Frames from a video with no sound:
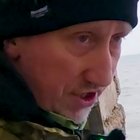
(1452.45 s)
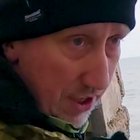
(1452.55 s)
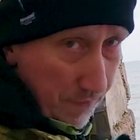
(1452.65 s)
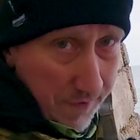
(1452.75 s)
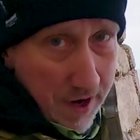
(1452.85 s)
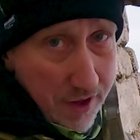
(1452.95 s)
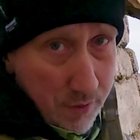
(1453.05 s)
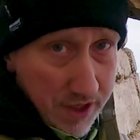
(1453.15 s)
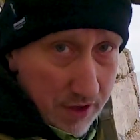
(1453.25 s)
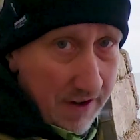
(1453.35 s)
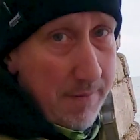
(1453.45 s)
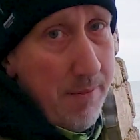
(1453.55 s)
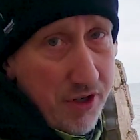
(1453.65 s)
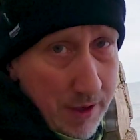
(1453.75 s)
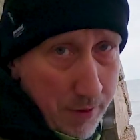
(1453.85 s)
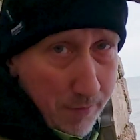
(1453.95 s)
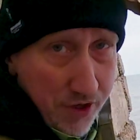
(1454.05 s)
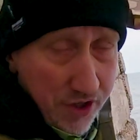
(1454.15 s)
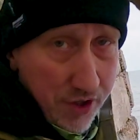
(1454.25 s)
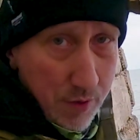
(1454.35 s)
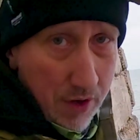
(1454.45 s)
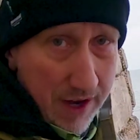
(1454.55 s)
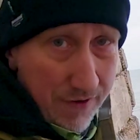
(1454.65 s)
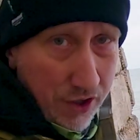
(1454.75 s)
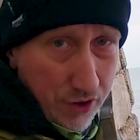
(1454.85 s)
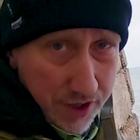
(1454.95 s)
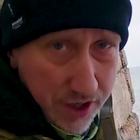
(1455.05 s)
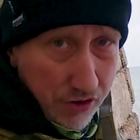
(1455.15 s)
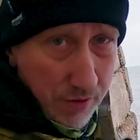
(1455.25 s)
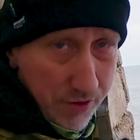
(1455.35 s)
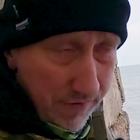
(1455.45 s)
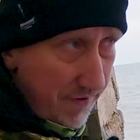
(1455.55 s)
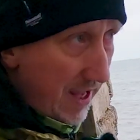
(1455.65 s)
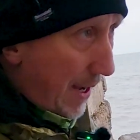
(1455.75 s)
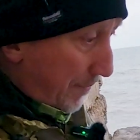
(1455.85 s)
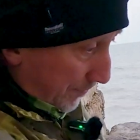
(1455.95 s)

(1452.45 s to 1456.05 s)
channel further, we do have membership options as well, and have a look on the description for that.